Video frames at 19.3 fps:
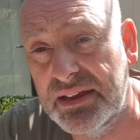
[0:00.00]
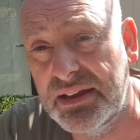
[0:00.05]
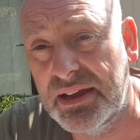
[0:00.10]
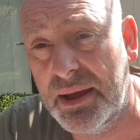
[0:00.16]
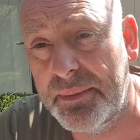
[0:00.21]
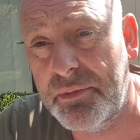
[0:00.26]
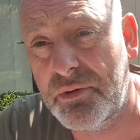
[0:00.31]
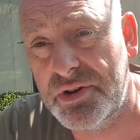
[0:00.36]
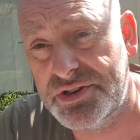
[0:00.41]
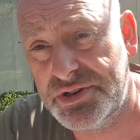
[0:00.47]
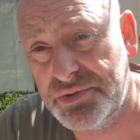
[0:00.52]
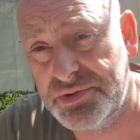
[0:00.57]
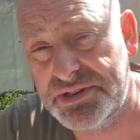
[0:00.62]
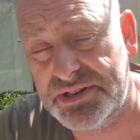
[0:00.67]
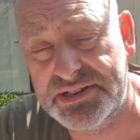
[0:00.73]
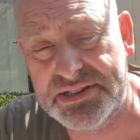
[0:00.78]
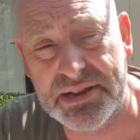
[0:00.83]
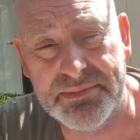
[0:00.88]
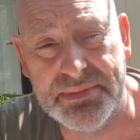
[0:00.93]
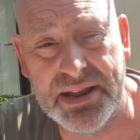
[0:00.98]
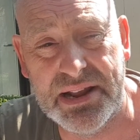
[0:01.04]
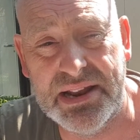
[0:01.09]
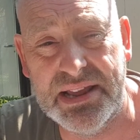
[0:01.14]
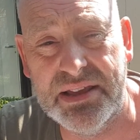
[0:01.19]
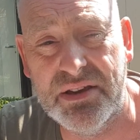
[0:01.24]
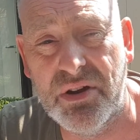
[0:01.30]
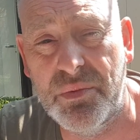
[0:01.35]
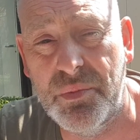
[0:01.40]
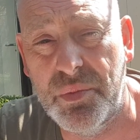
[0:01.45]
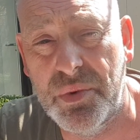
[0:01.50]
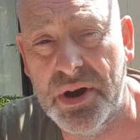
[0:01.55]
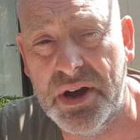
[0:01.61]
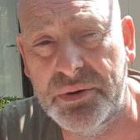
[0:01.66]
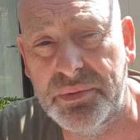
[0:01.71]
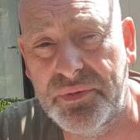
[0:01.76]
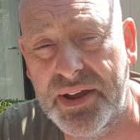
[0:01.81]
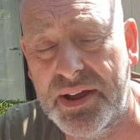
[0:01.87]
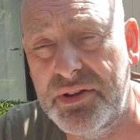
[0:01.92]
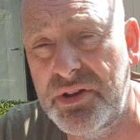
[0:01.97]
And Morris also sent me a link on Word
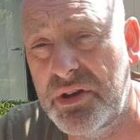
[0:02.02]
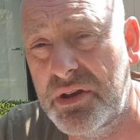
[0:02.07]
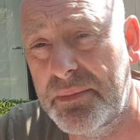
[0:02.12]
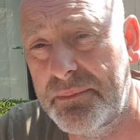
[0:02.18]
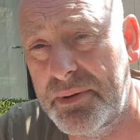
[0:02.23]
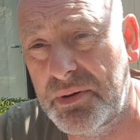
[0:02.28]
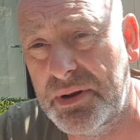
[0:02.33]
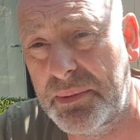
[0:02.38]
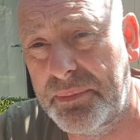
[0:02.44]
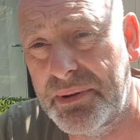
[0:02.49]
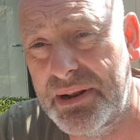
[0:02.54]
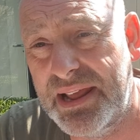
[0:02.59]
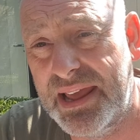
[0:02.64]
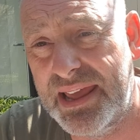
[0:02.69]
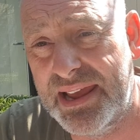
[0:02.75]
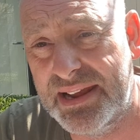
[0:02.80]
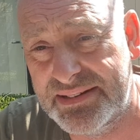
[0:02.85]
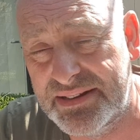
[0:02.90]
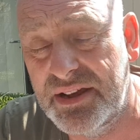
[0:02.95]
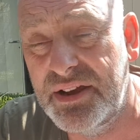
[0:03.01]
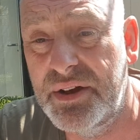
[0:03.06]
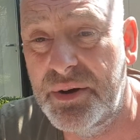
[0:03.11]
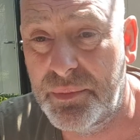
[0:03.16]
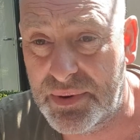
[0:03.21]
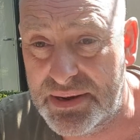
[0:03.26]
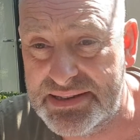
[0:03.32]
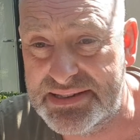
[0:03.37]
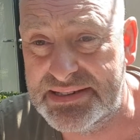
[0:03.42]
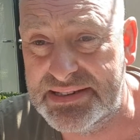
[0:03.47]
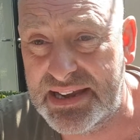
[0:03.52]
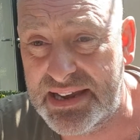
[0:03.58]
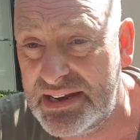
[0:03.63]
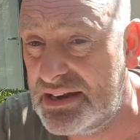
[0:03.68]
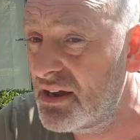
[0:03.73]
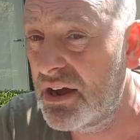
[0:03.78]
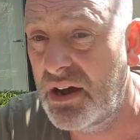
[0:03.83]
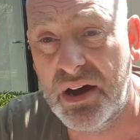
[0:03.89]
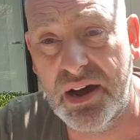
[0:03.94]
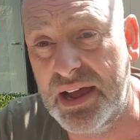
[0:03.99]
of how you can build up a letterhead. Once again,
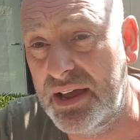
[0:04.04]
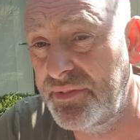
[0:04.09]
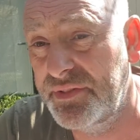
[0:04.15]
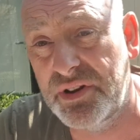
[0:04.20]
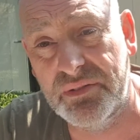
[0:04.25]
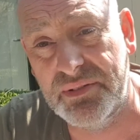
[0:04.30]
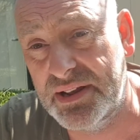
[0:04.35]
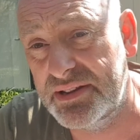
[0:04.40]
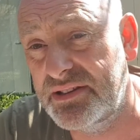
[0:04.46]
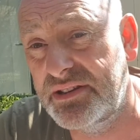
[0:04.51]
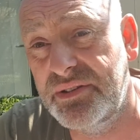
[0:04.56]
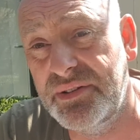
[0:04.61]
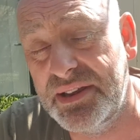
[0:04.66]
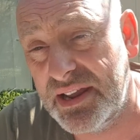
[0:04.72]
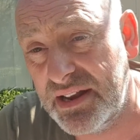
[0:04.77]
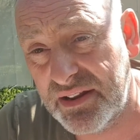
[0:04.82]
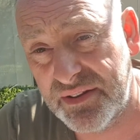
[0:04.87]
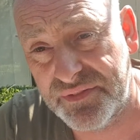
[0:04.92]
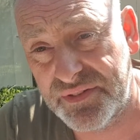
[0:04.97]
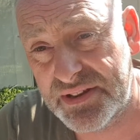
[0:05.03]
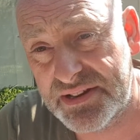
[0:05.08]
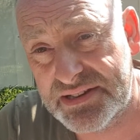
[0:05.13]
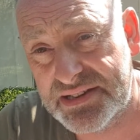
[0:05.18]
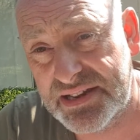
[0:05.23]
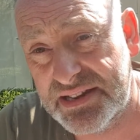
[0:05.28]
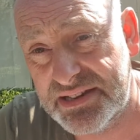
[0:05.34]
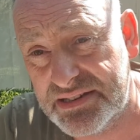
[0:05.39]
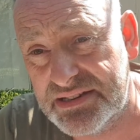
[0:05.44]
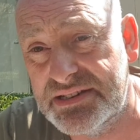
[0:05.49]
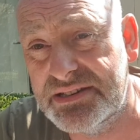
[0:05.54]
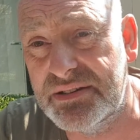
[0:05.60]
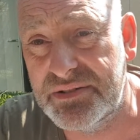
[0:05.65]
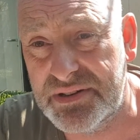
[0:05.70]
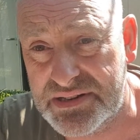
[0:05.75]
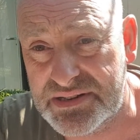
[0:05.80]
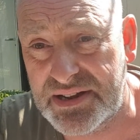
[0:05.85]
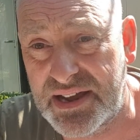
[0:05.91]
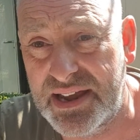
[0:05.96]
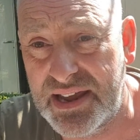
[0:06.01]
I haven't got around to doing any of these things. As soon
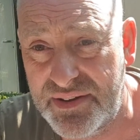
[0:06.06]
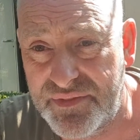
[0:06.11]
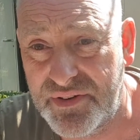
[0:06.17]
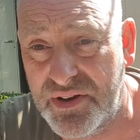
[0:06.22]
as I have,